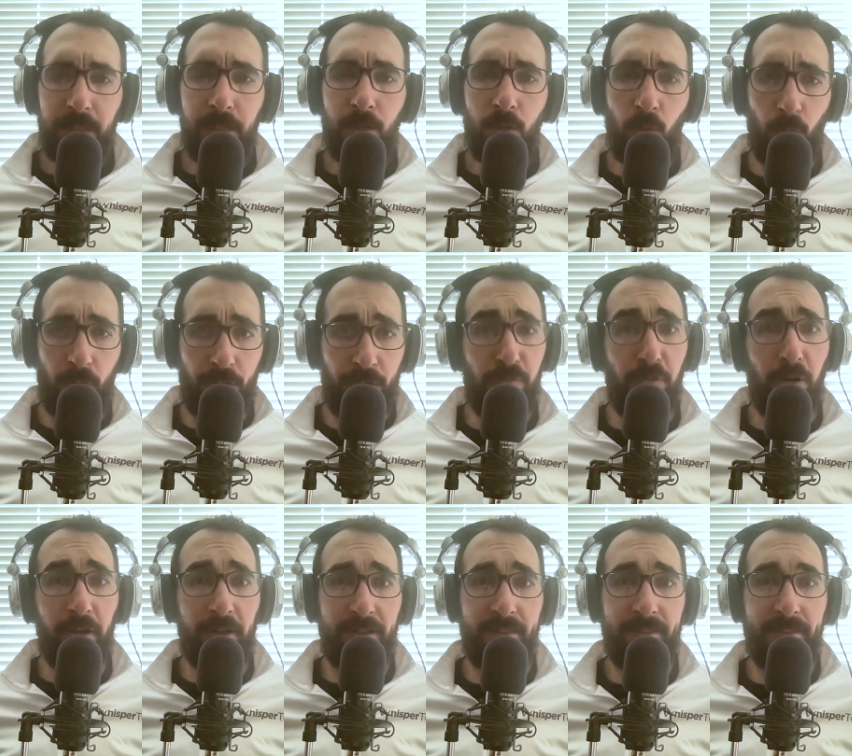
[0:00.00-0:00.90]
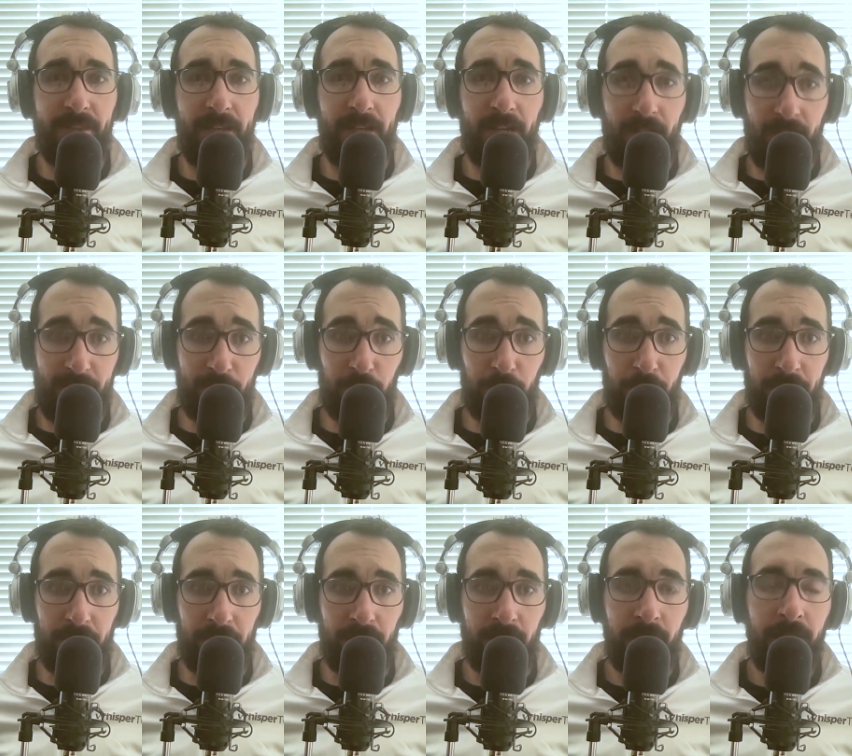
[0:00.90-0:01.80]
when you are inside a
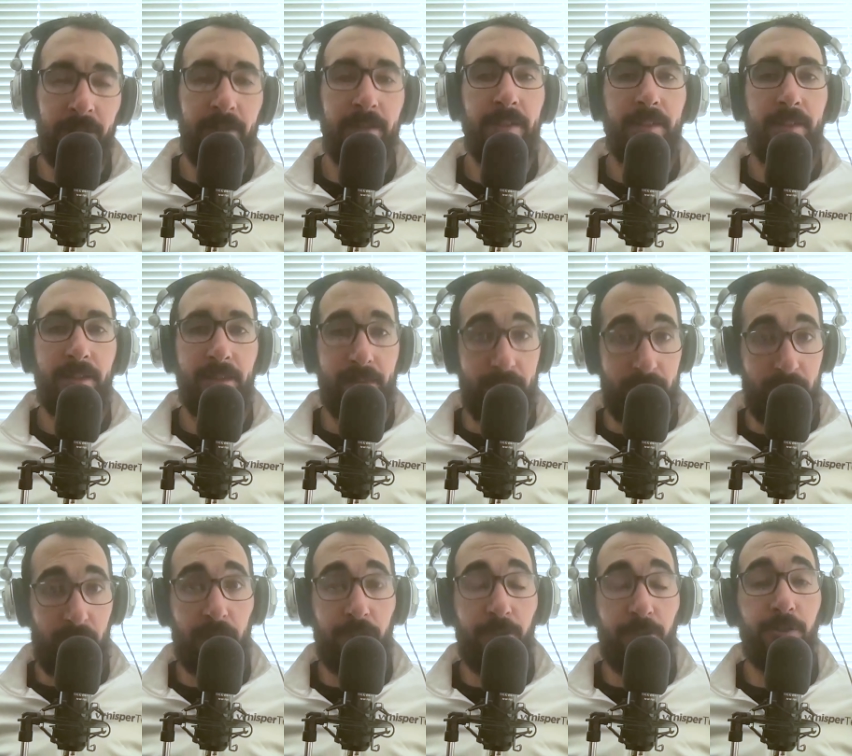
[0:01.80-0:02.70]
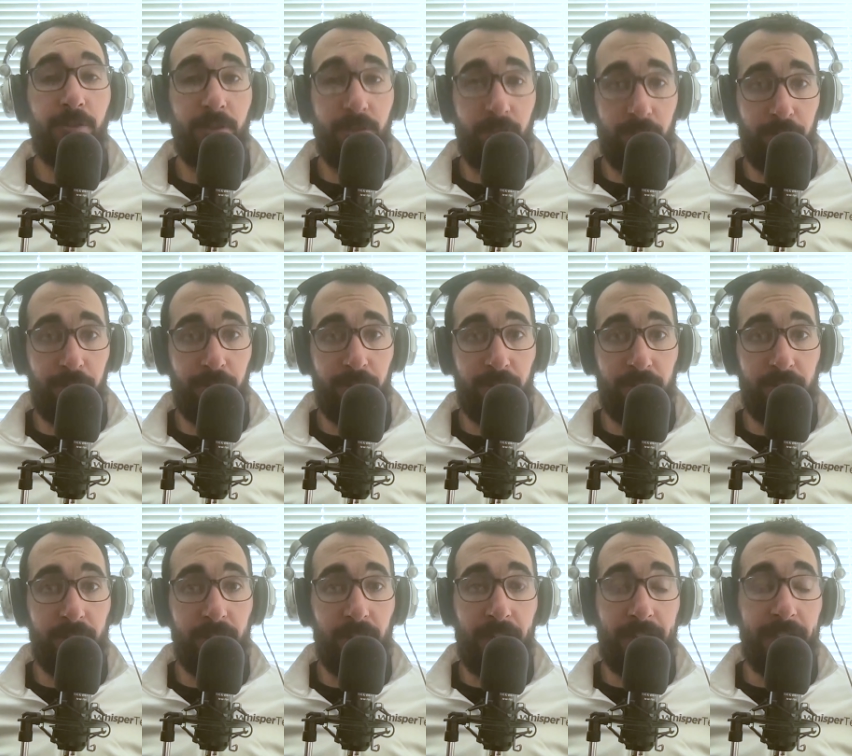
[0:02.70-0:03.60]
hospital, the doctors and
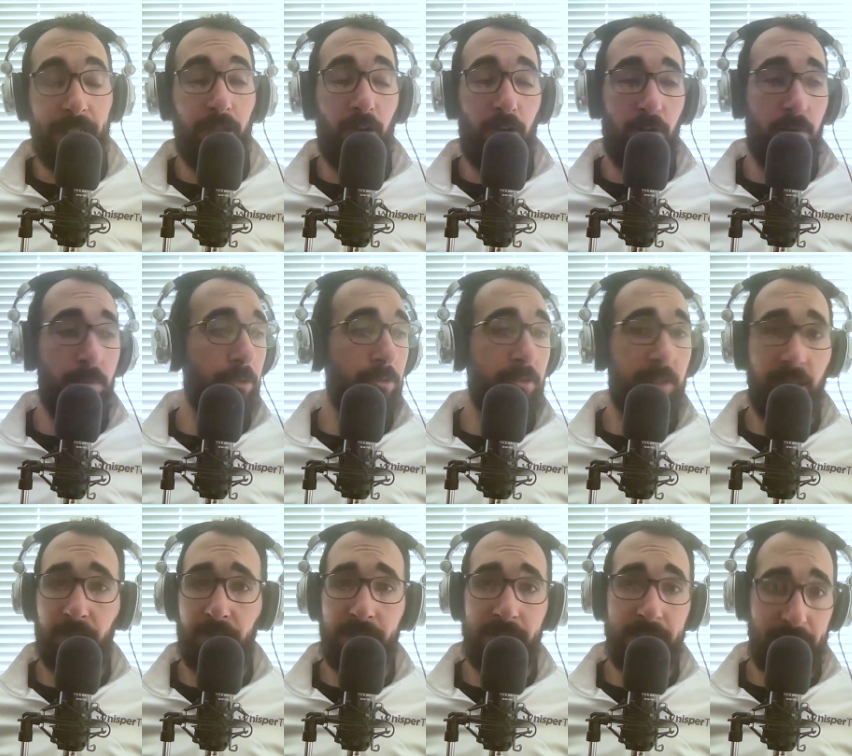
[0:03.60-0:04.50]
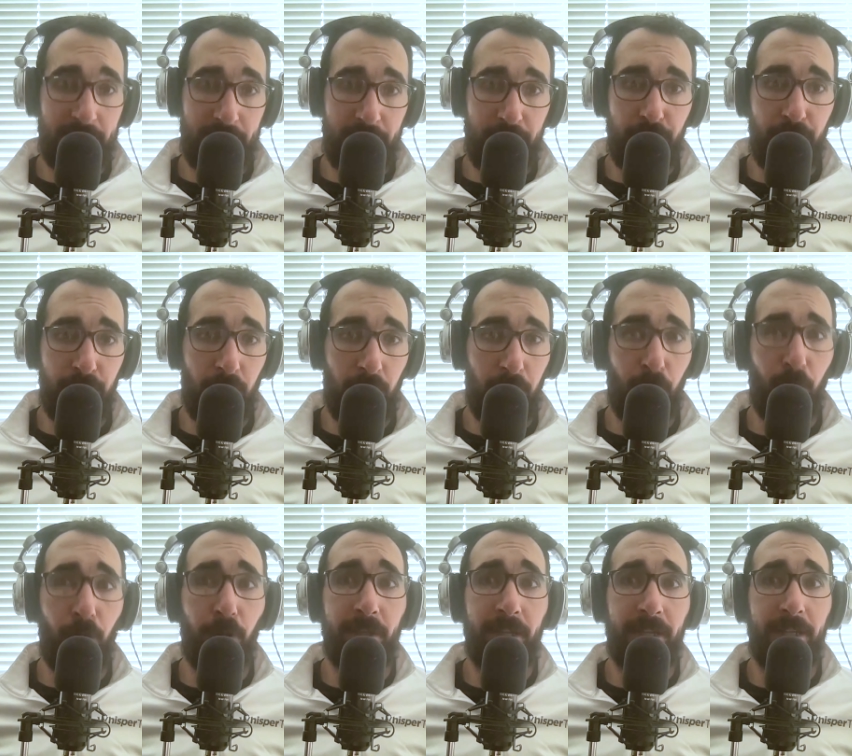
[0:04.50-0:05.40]
nurses, I can almost guarantee you, are
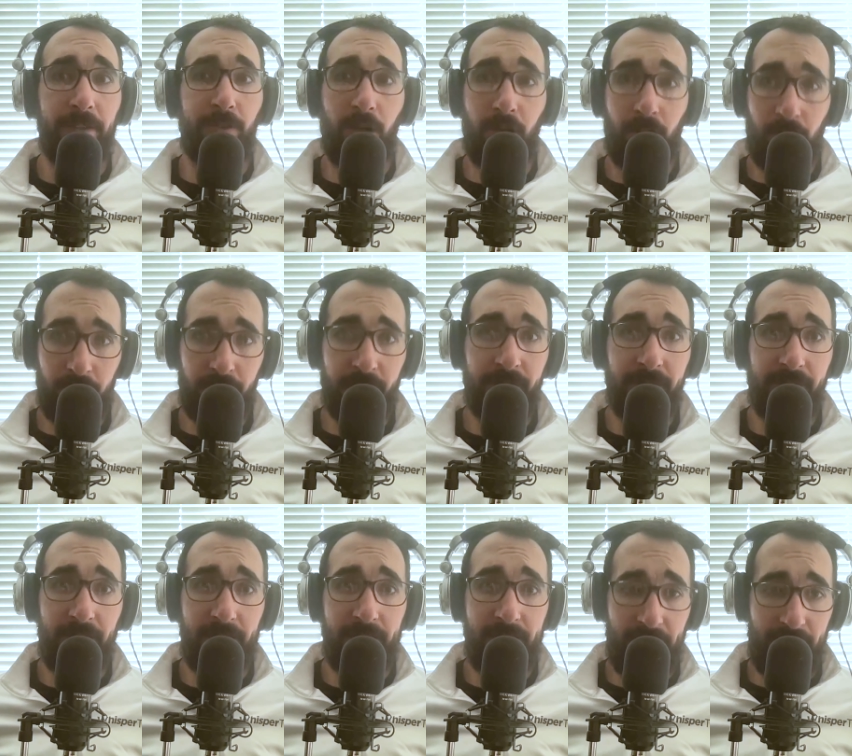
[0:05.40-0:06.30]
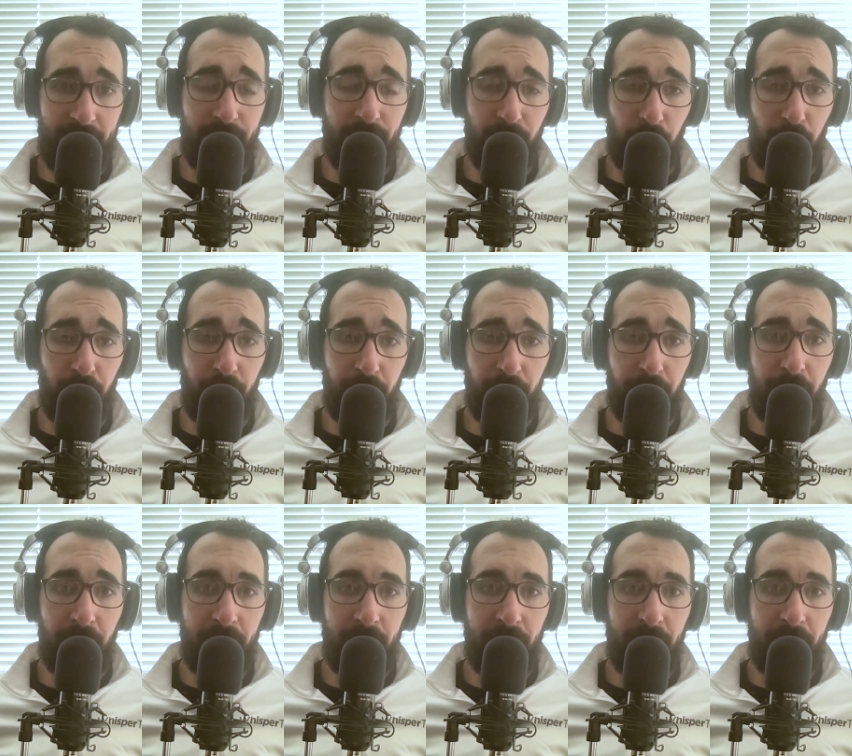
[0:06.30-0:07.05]
working as hard as they can for you.